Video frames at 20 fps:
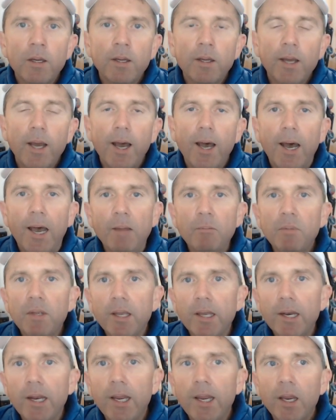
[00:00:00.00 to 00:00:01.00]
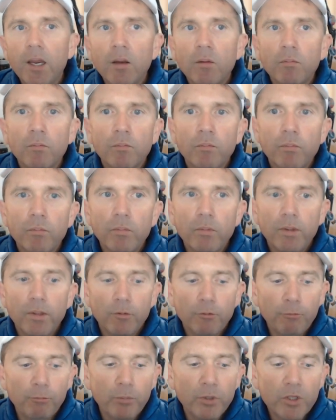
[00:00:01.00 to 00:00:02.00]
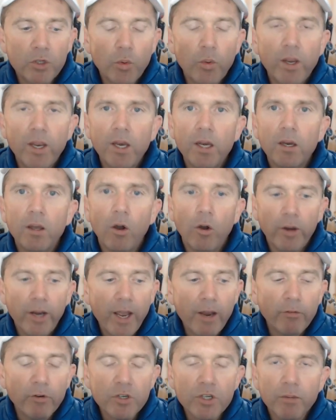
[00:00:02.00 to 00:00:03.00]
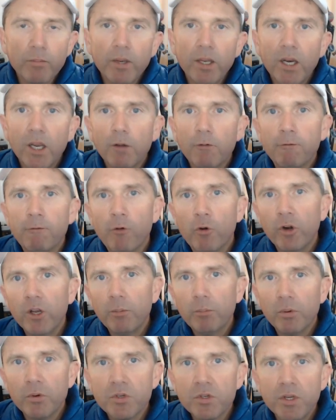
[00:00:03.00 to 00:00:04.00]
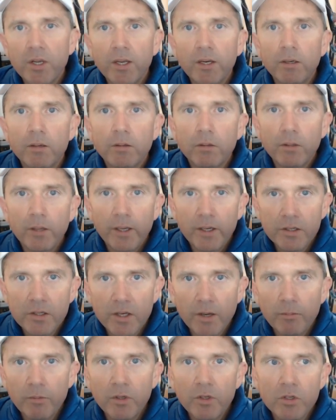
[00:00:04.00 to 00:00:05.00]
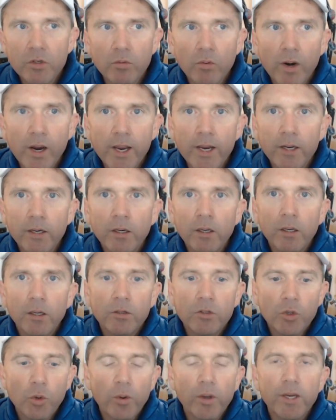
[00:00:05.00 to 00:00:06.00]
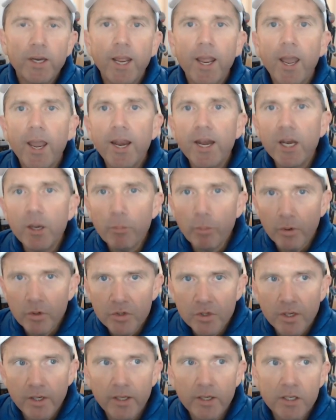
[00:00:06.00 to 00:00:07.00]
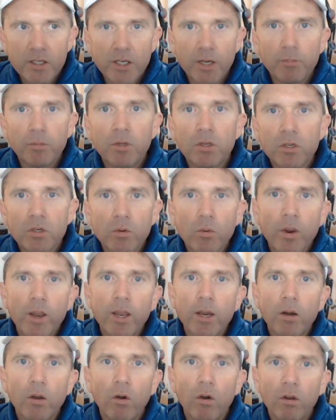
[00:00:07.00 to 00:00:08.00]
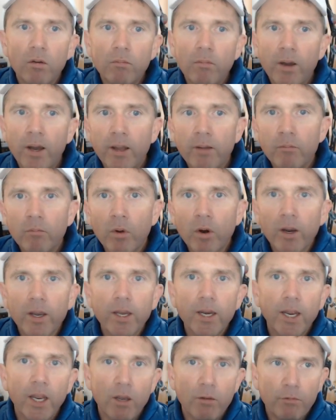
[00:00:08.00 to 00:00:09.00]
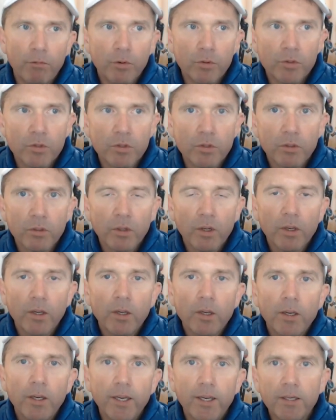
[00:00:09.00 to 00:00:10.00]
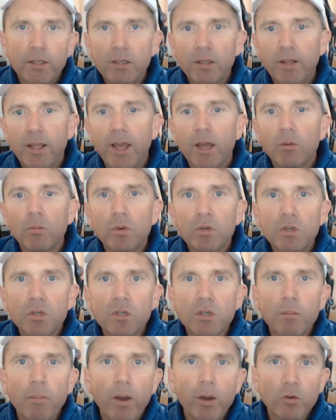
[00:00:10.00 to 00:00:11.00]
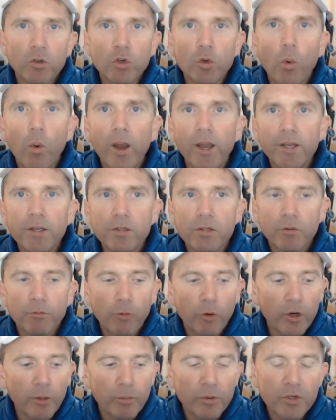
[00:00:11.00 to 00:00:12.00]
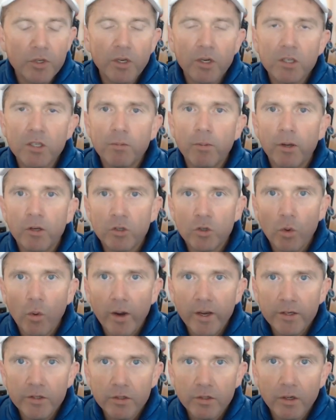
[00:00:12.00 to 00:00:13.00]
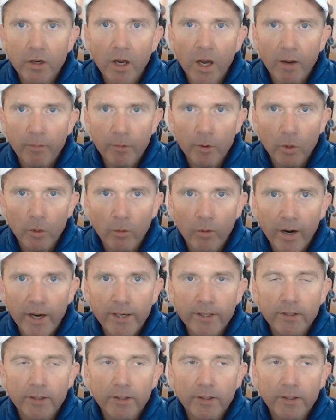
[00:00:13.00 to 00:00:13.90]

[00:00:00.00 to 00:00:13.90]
I'm getting between, on average, I'm getting a 40% acceptance rate to an 80% acceptance rate on my marketing efforts into that, which is about twice. 40% is about twice the nominal rate.